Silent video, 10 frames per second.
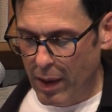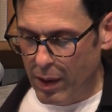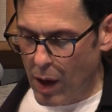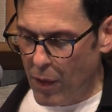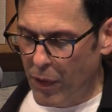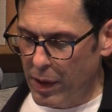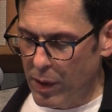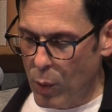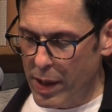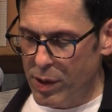Garfield
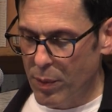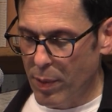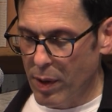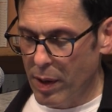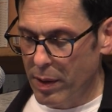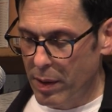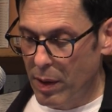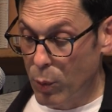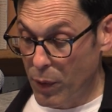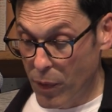and Westerberg
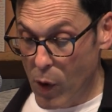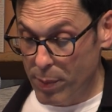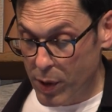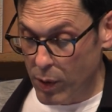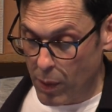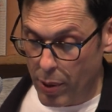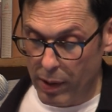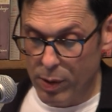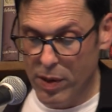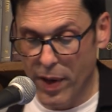would form two of the
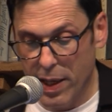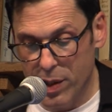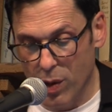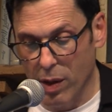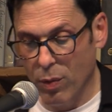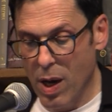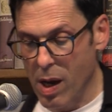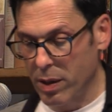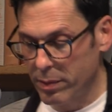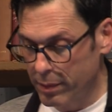pillars of 80s
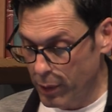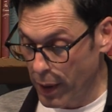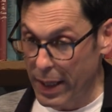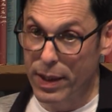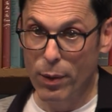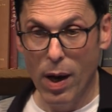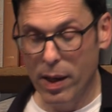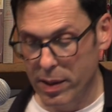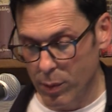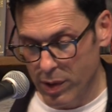alt-rock, or indie
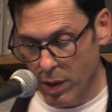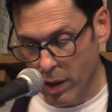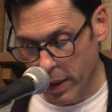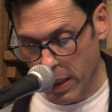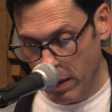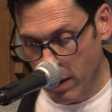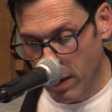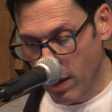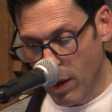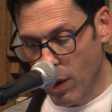rock as it was called then.
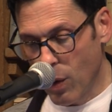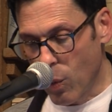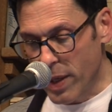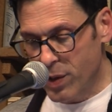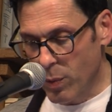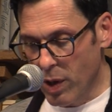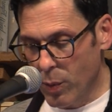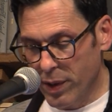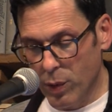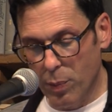Westerberg
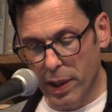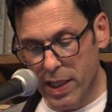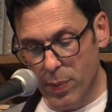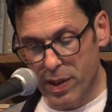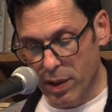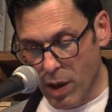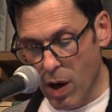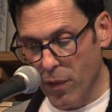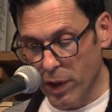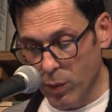with the Replacements and
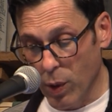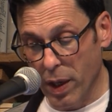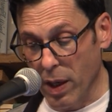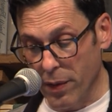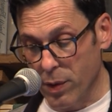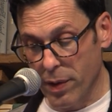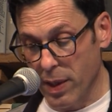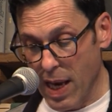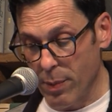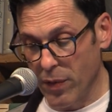Garfield working under the
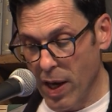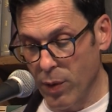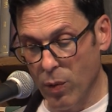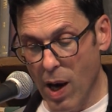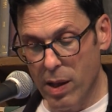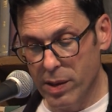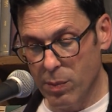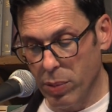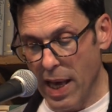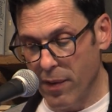name of Henry Rollins
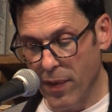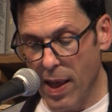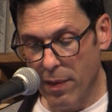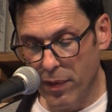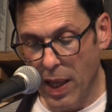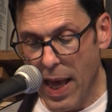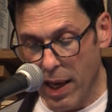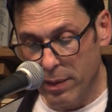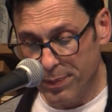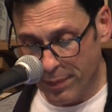in Black Flag.